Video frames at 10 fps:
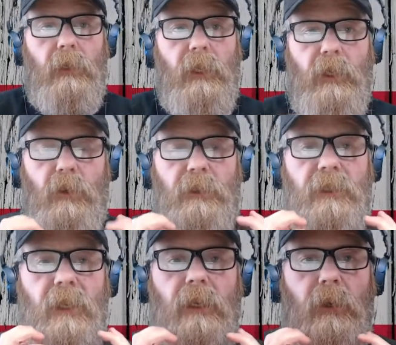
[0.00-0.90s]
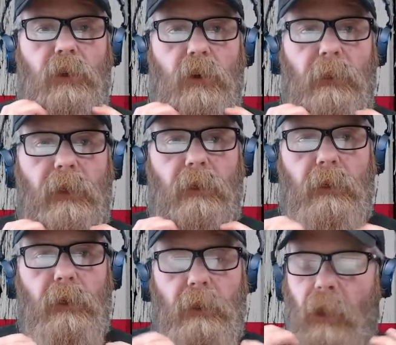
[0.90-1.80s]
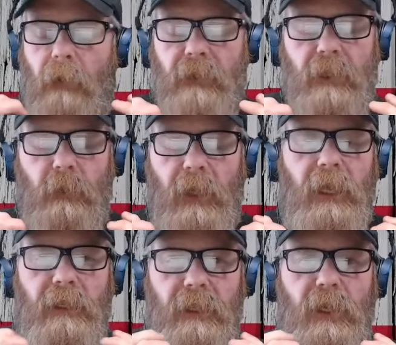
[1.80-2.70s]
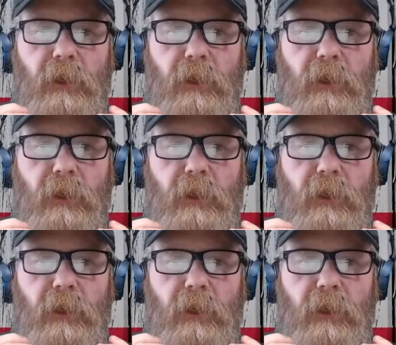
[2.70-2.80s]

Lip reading: in your skin under your beard. And obviously we can't see our